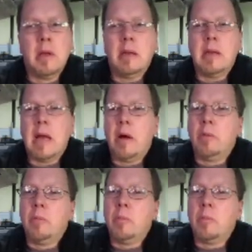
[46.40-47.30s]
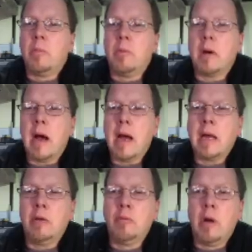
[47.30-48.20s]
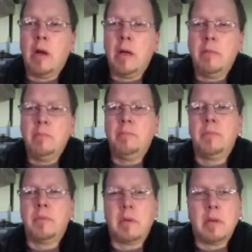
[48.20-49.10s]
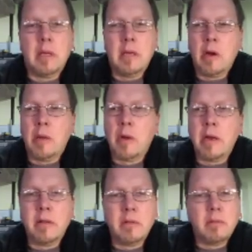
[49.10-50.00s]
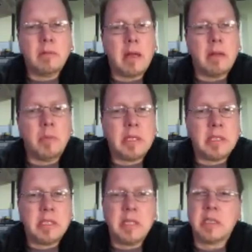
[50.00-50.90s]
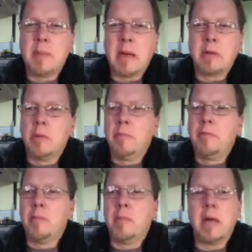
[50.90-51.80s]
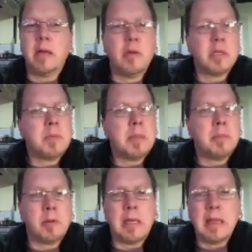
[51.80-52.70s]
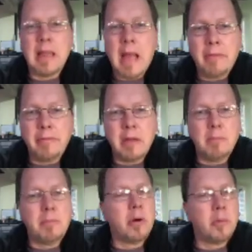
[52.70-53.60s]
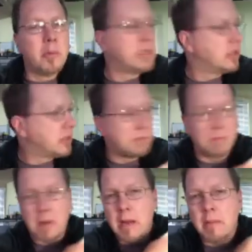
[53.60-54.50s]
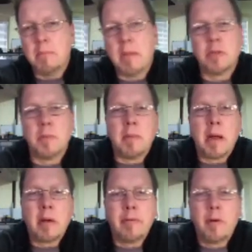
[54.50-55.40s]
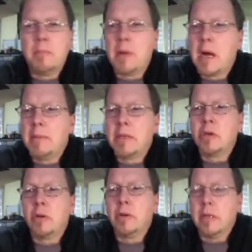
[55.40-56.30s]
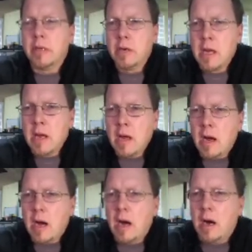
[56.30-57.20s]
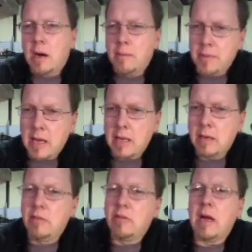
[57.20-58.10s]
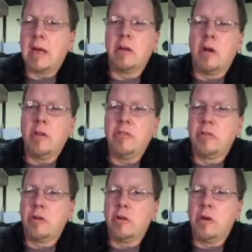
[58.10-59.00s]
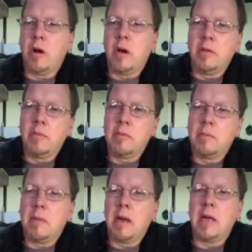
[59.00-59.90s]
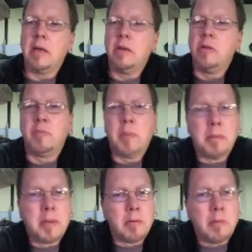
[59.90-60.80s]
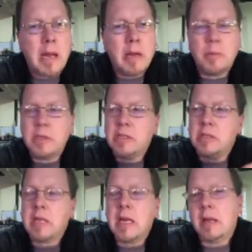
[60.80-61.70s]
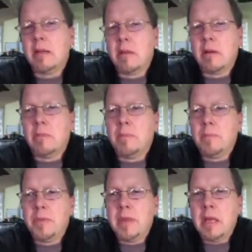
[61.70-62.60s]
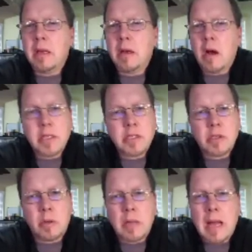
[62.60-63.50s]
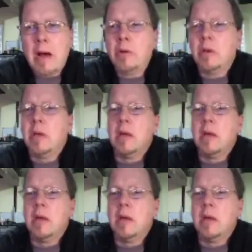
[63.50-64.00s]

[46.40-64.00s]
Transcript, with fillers: Now, I can run here I'm running and we can see the spectrum from my USB pre left input which is my measurement microphone behind my shoulder here um, and I can also turn on my USB pre right which is getting the the console out